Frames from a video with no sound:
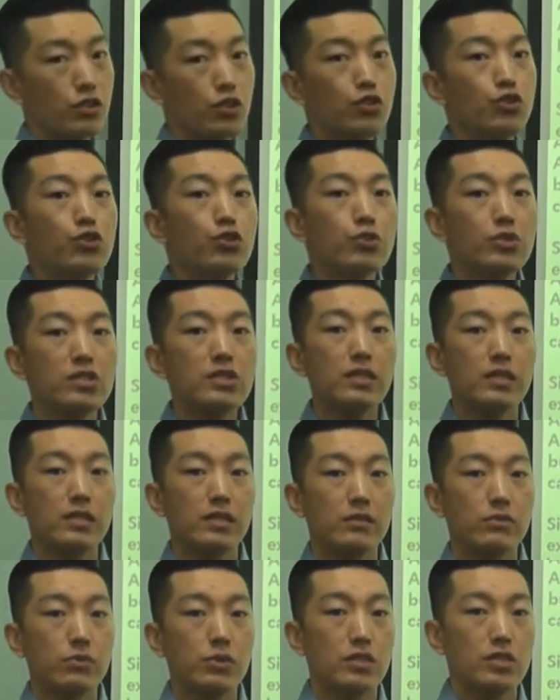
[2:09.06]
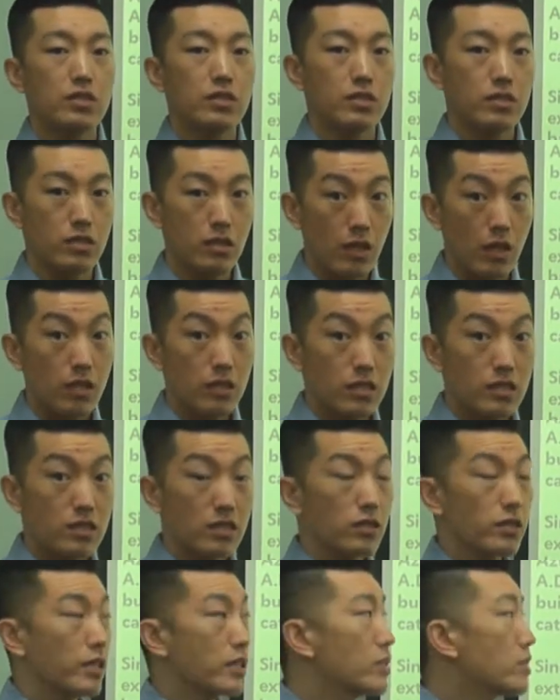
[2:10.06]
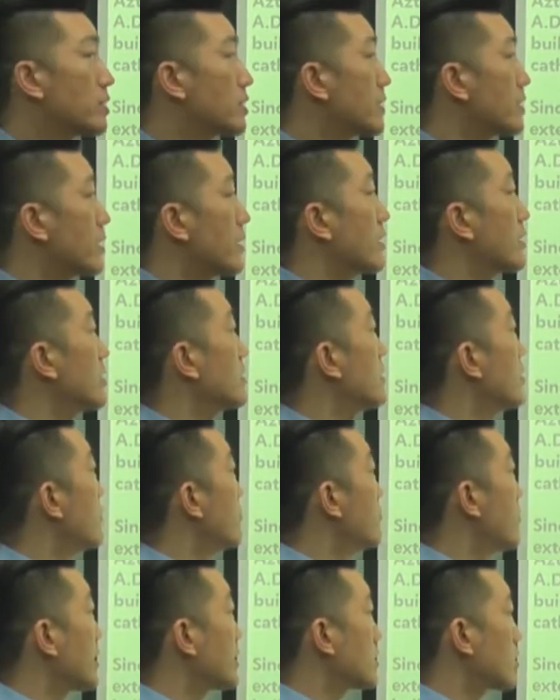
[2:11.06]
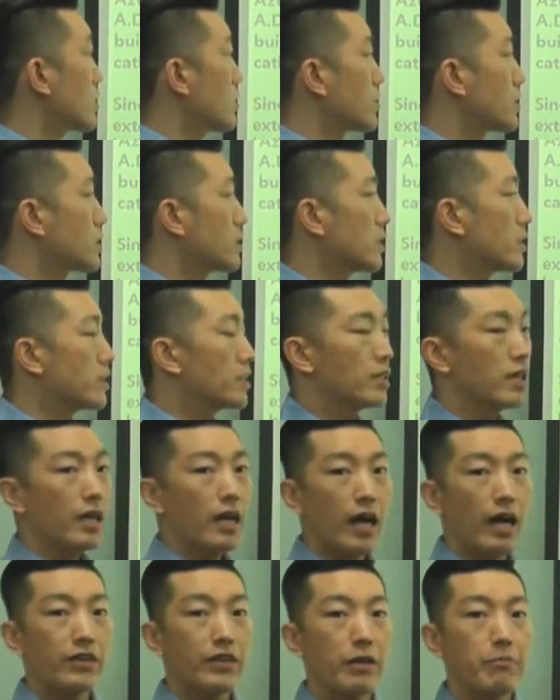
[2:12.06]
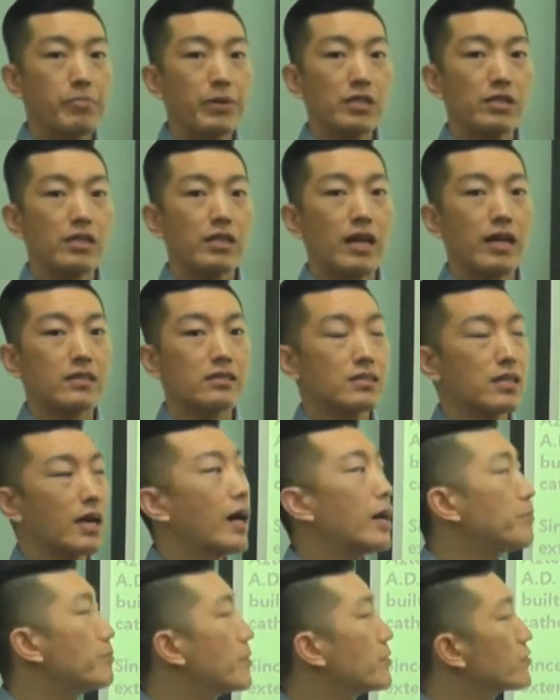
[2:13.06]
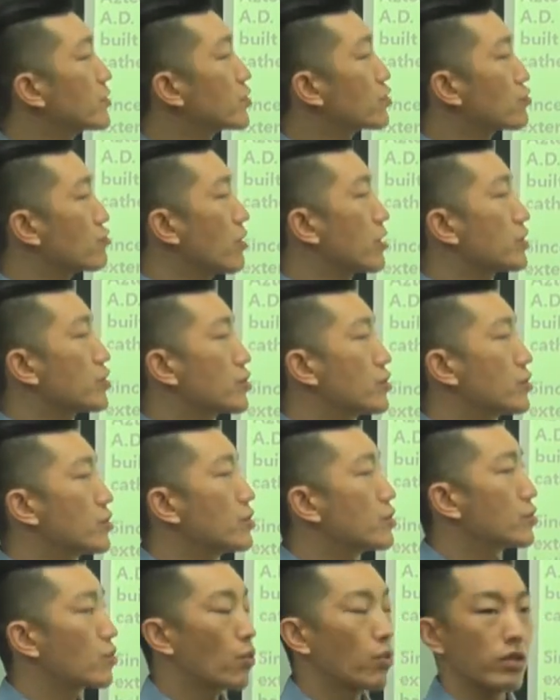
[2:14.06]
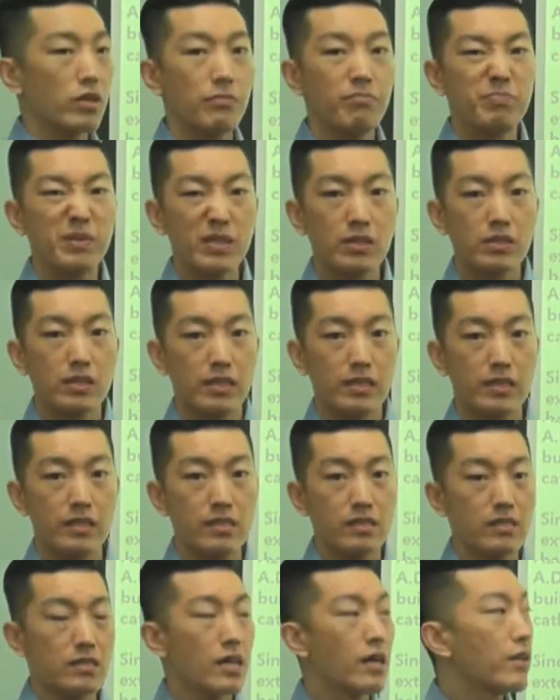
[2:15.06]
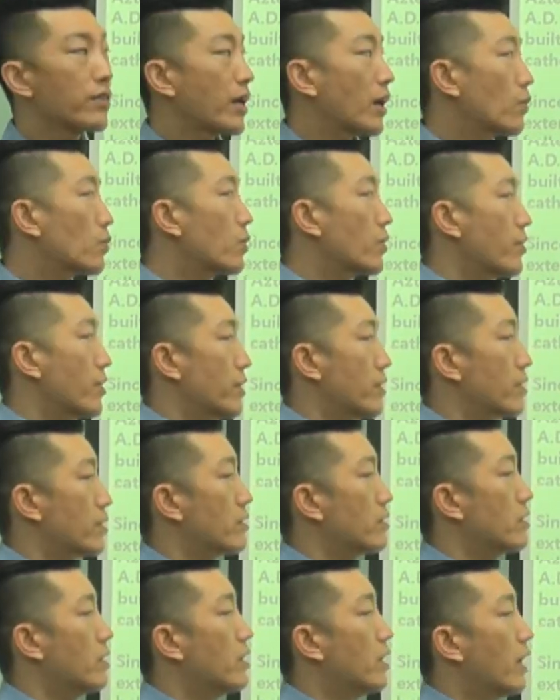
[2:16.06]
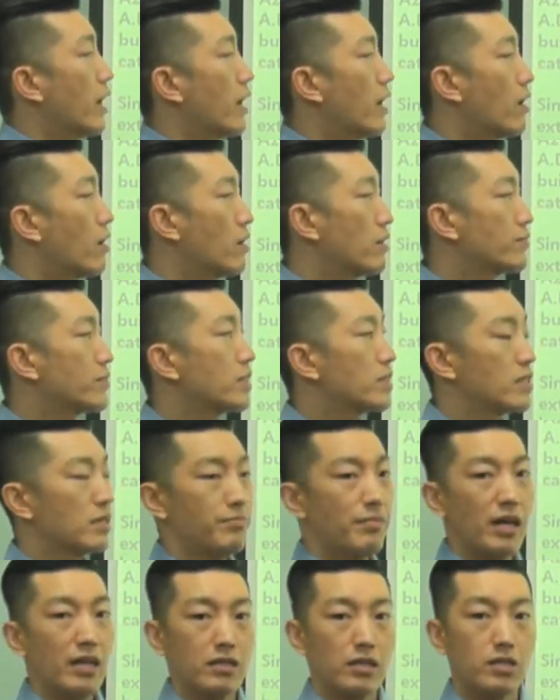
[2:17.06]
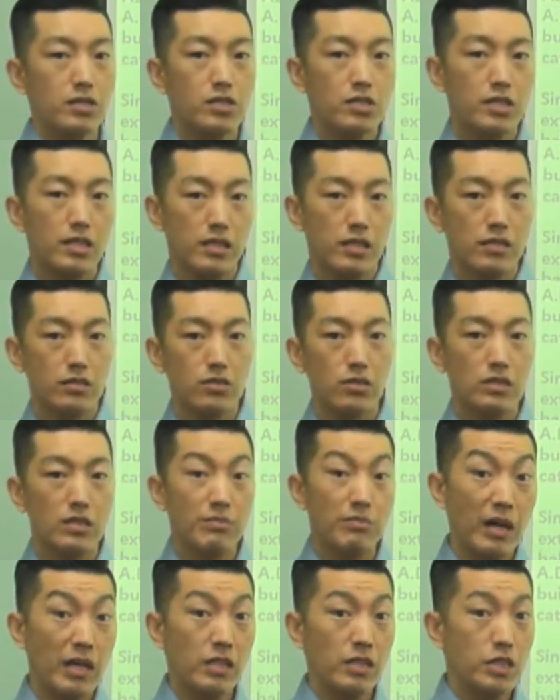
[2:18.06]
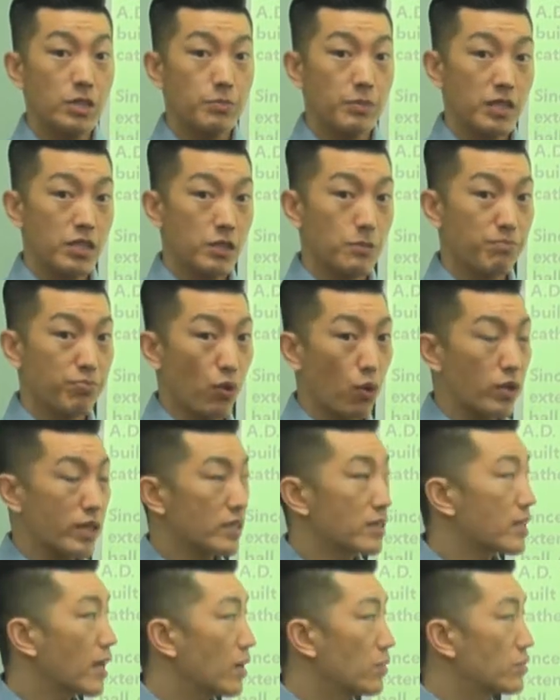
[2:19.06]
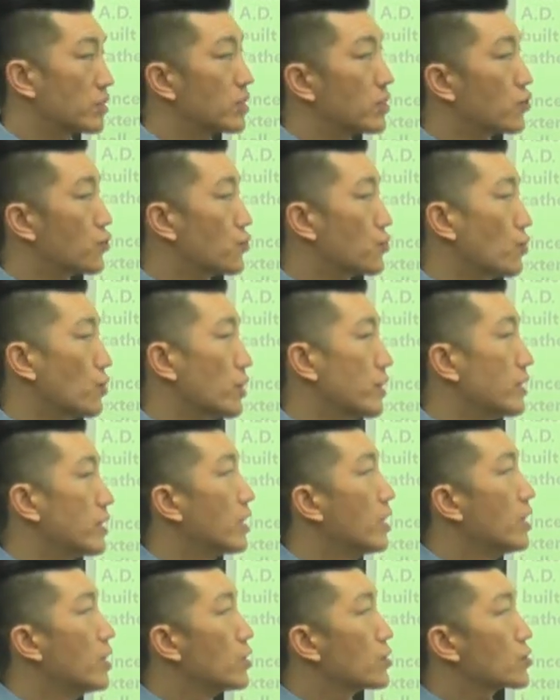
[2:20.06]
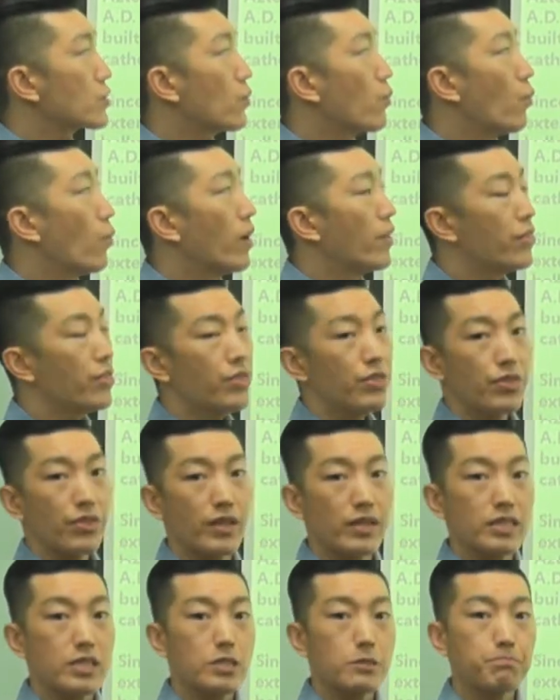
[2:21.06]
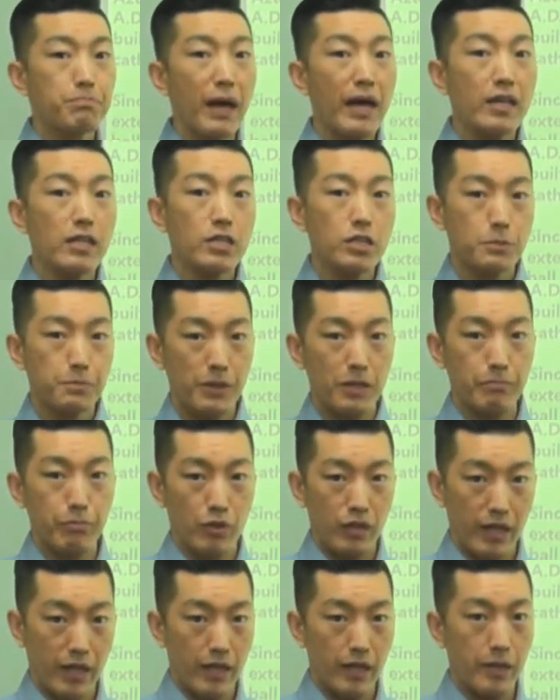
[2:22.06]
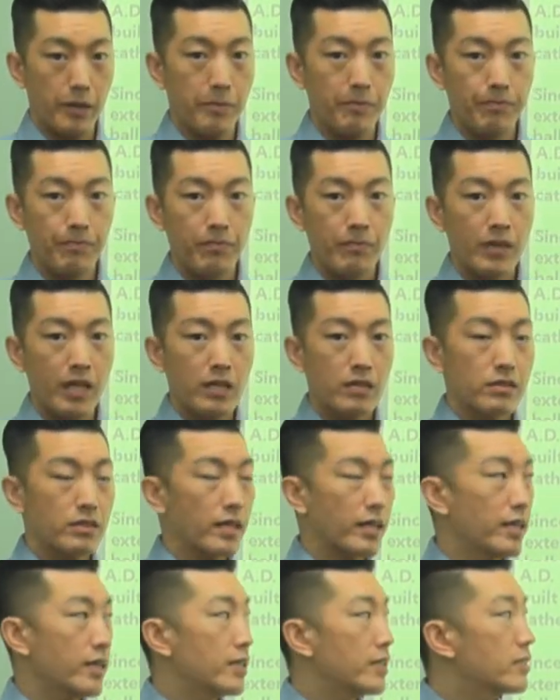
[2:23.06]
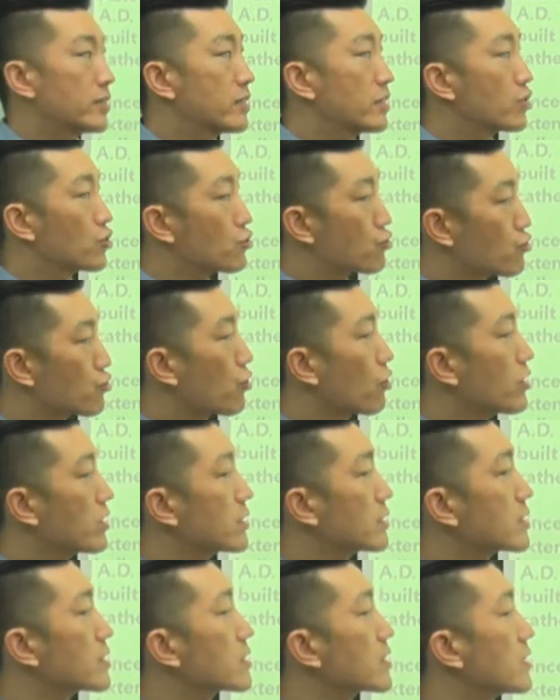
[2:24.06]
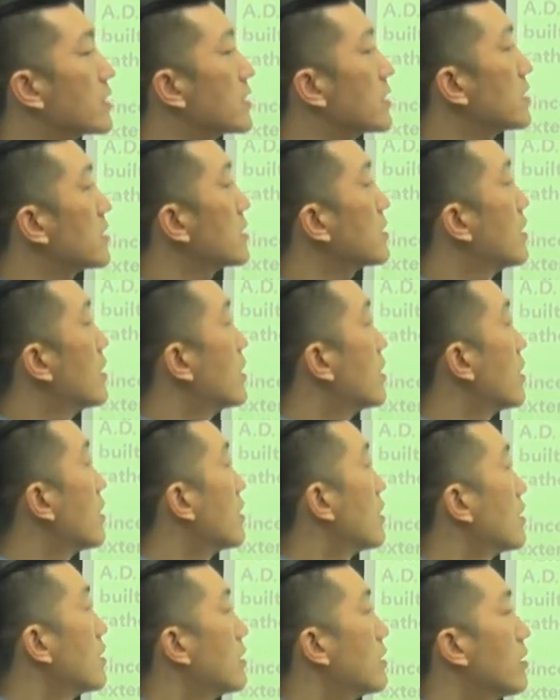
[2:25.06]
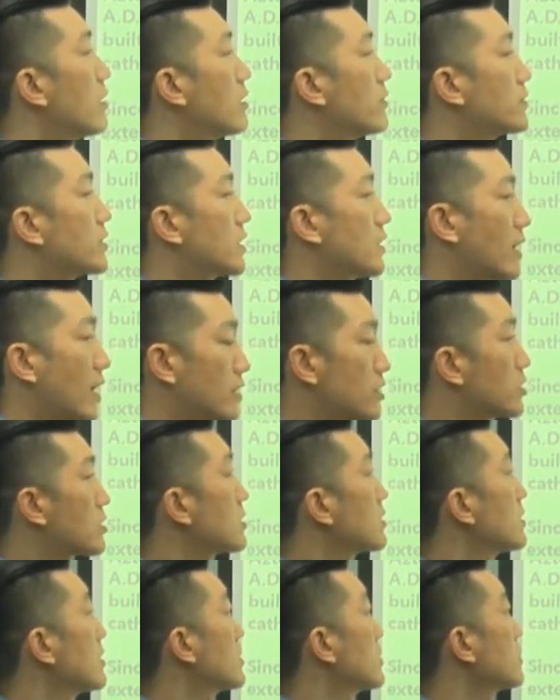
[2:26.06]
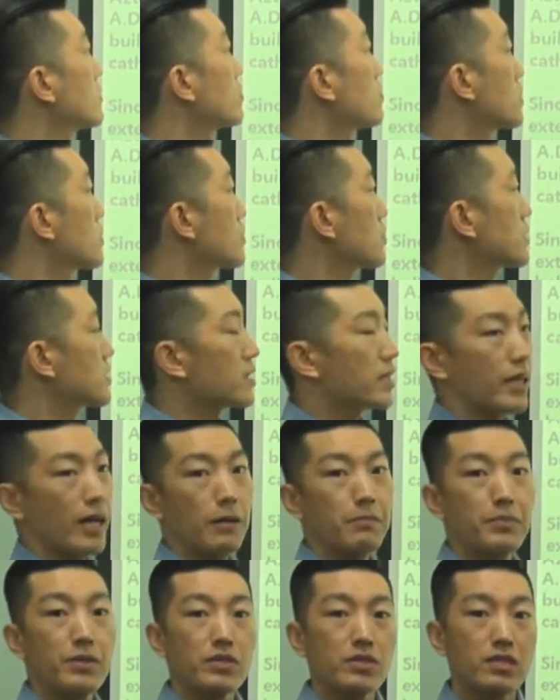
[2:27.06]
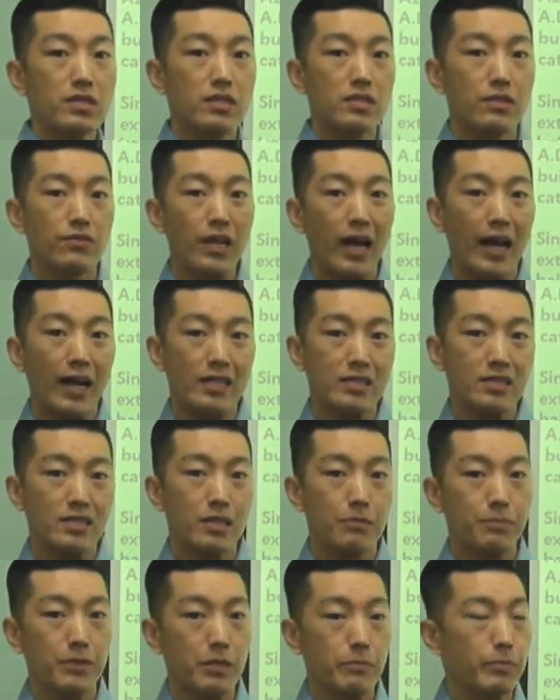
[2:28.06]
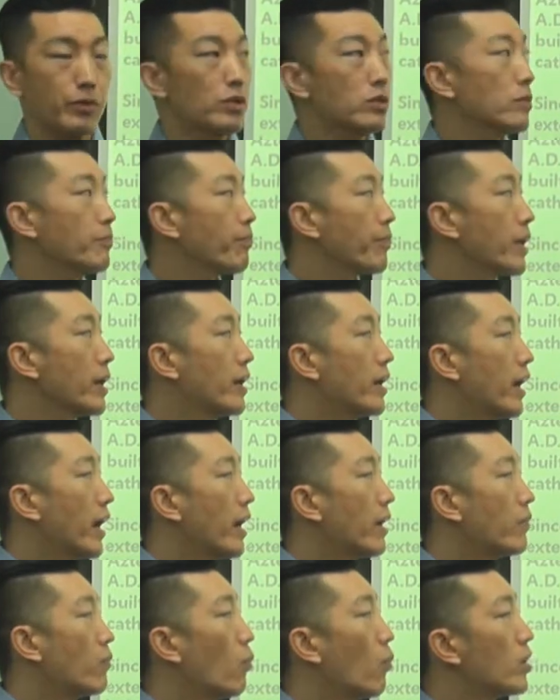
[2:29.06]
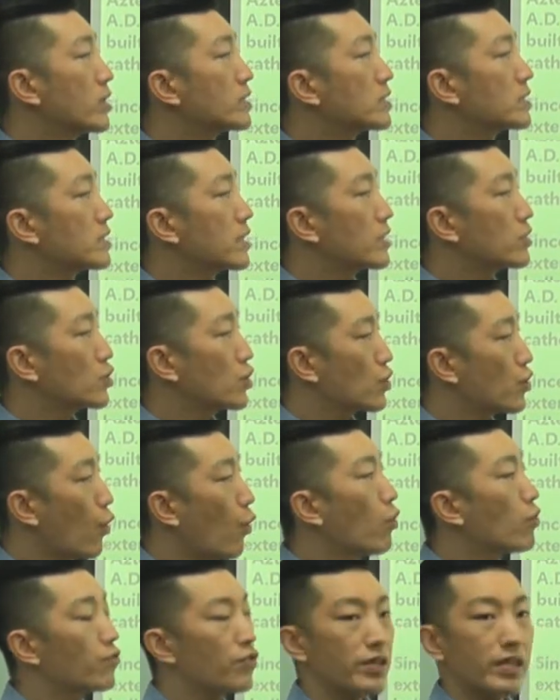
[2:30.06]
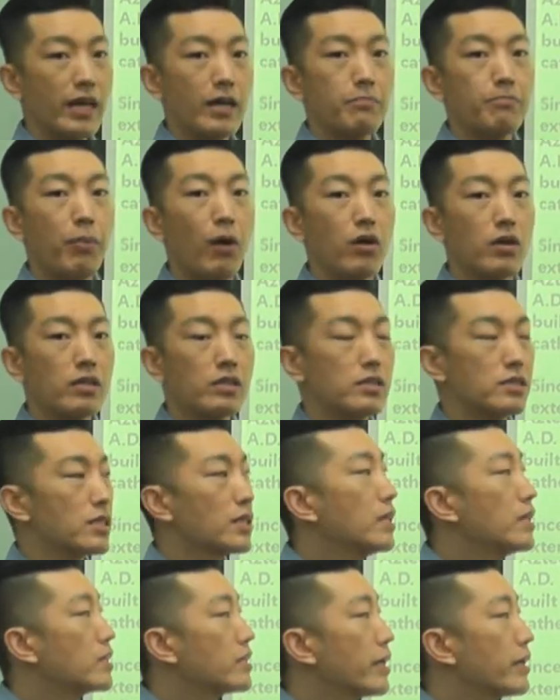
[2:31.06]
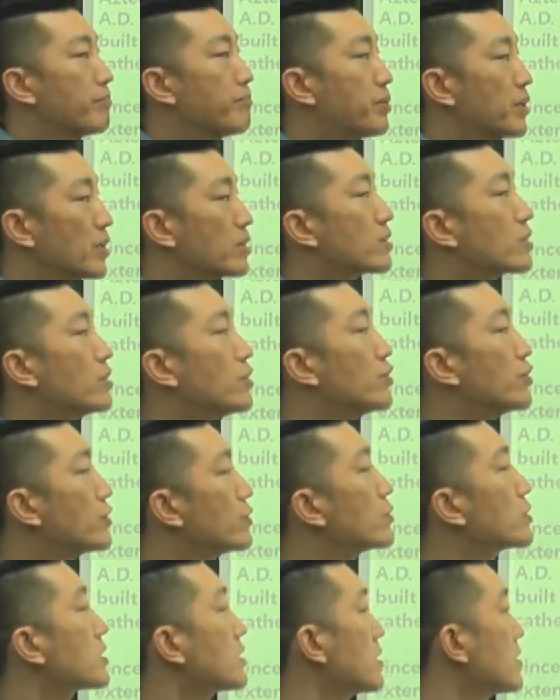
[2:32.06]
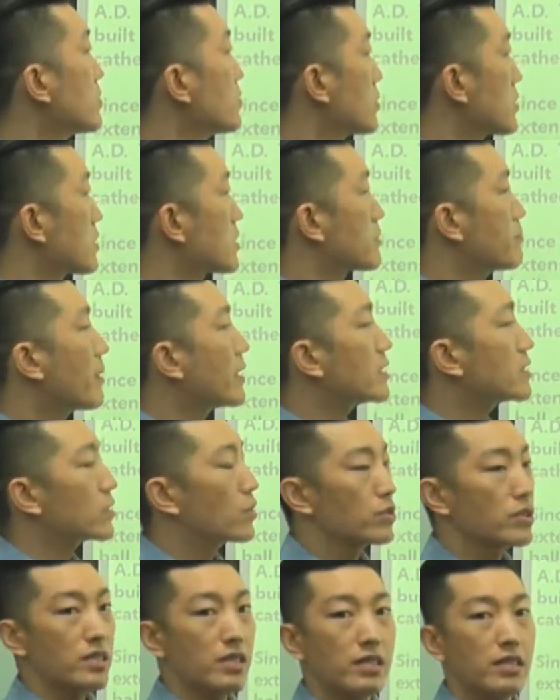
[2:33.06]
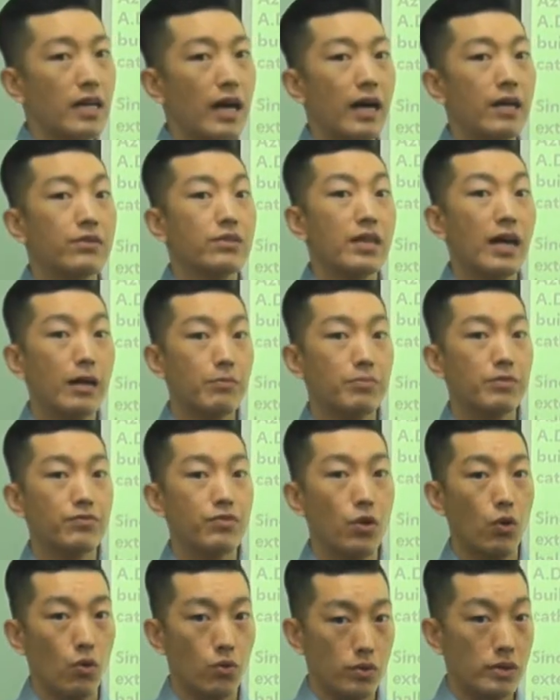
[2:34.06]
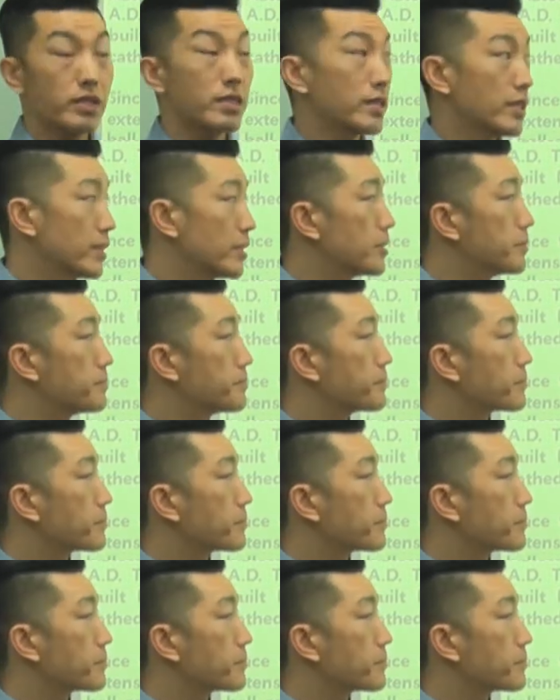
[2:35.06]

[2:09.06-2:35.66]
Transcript: the new city, which is still here today, Mexico City, and they built it on top of the structures or the buildings that were there of the demolished city. So demolished means broken down, destroyed. So when the Spanish people came, they destroyed the city of Tenochtitlan, which was the capital city of the Aztec people. And once they took over that part, they built their new city, which is Mexico City, on top of the old city.